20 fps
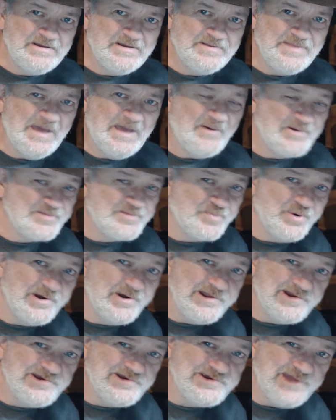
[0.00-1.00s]
That was
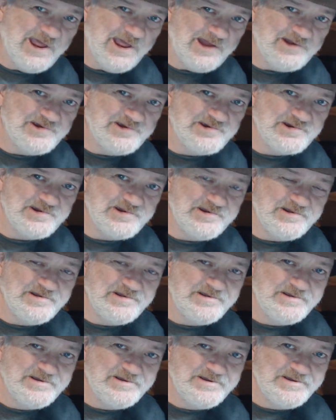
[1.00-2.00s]
pretty intense.
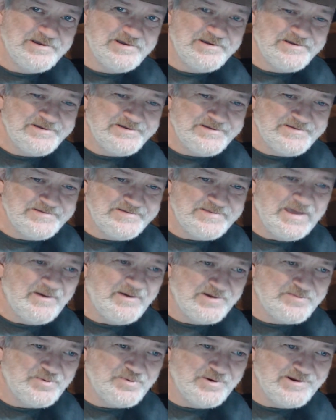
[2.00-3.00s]
That
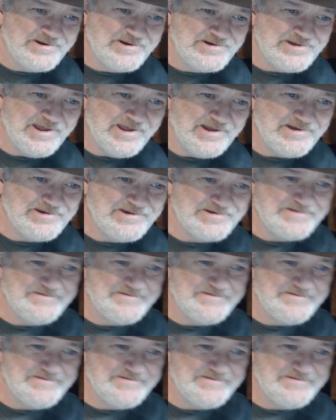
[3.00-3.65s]
was pretty intense.